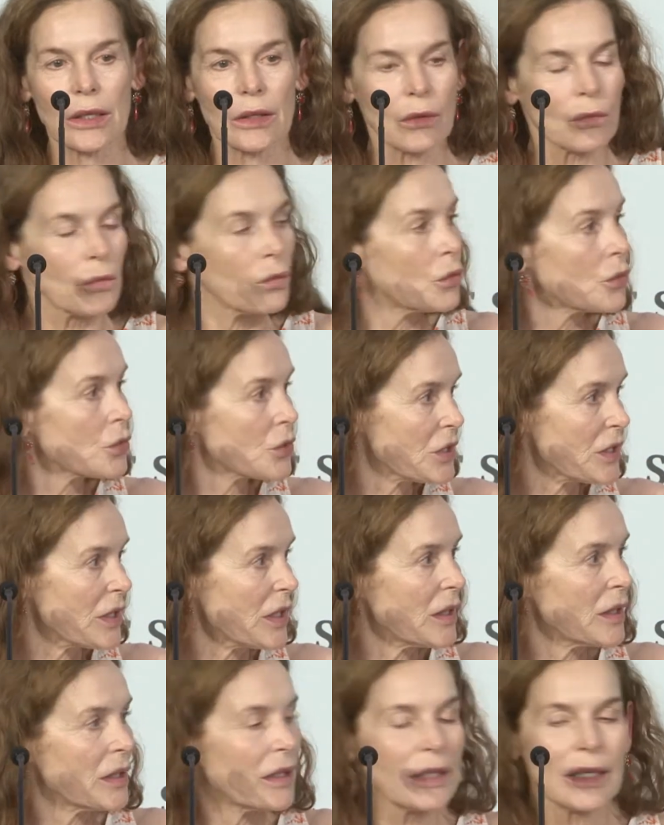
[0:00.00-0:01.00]
in the
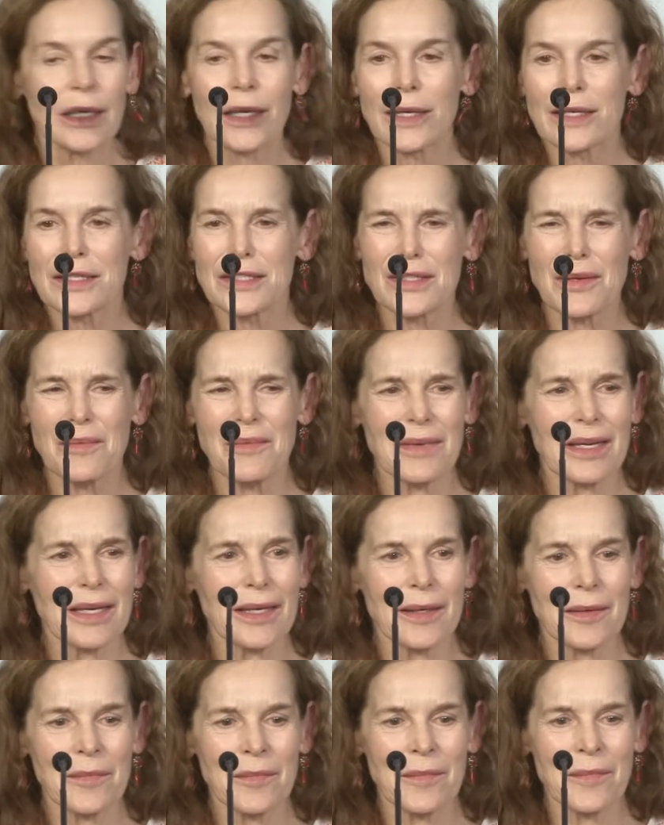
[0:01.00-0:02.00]
water. So
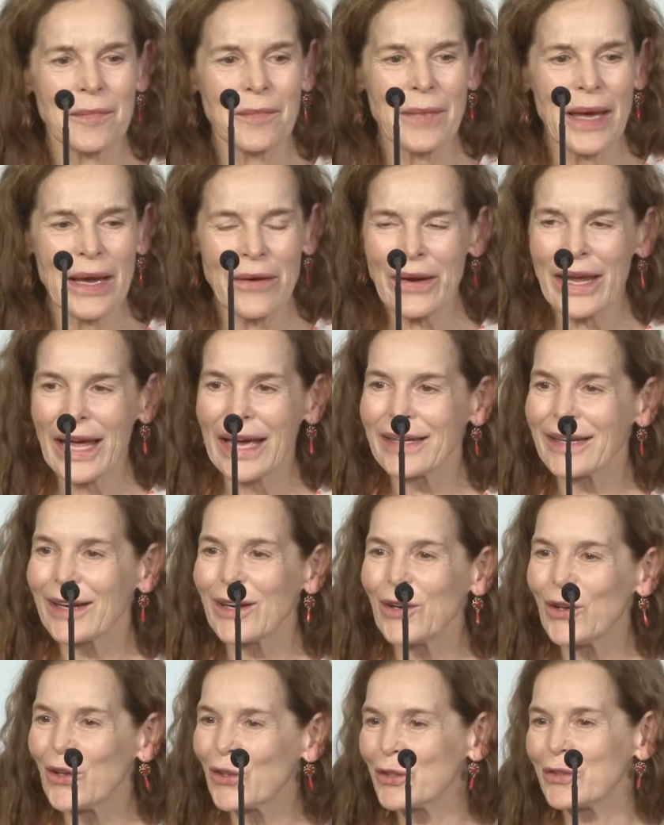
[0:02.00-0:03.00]
Mary had a
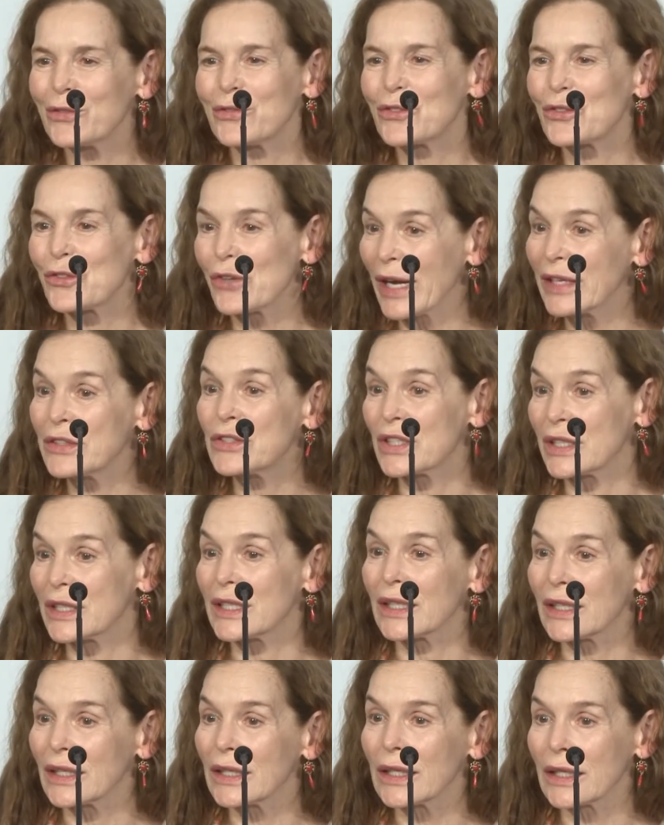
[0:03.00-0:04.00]
lot of
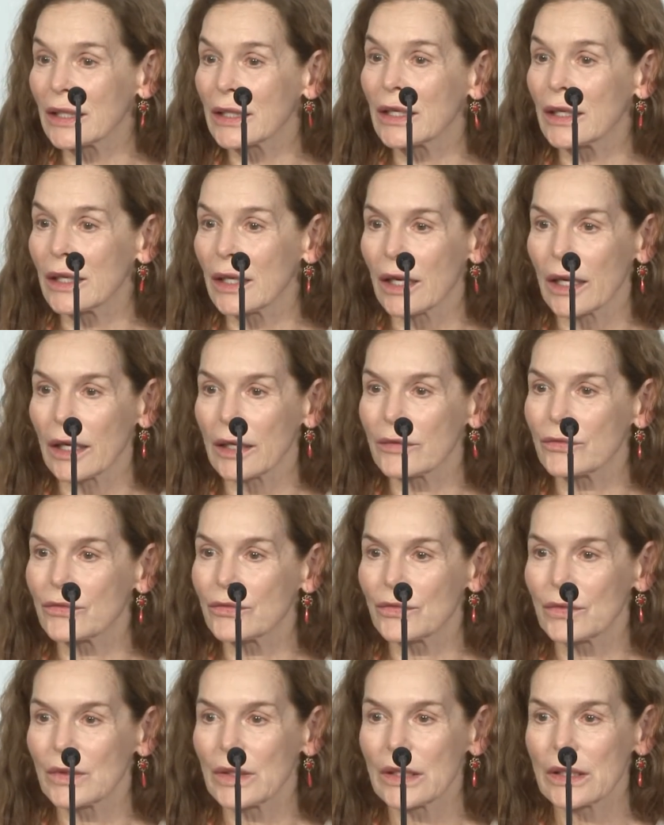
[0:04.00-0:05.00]
tragedy in her life.